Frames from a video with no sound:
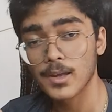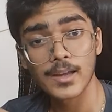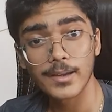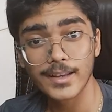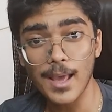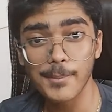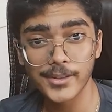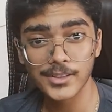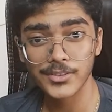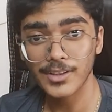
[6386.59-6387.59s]
Grab it,
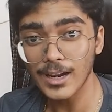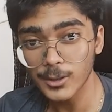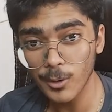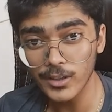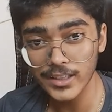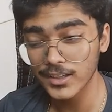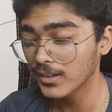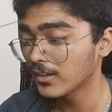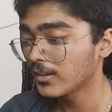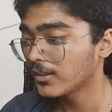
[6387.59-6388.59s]
start calling,
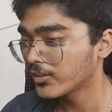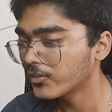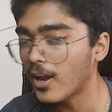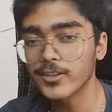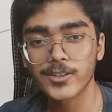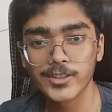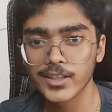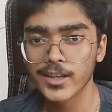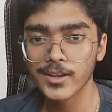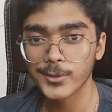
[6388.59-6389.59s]
start earning.